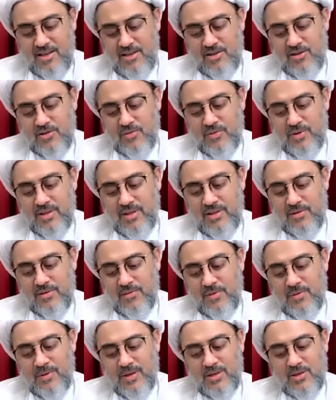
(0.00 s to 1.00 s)
So when
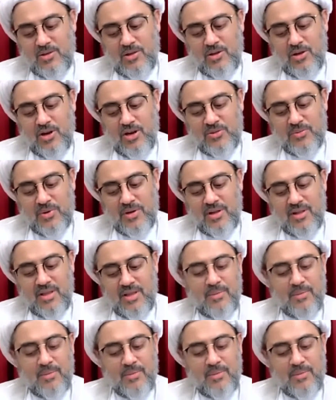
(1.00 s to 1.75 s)
we went to the hospital, they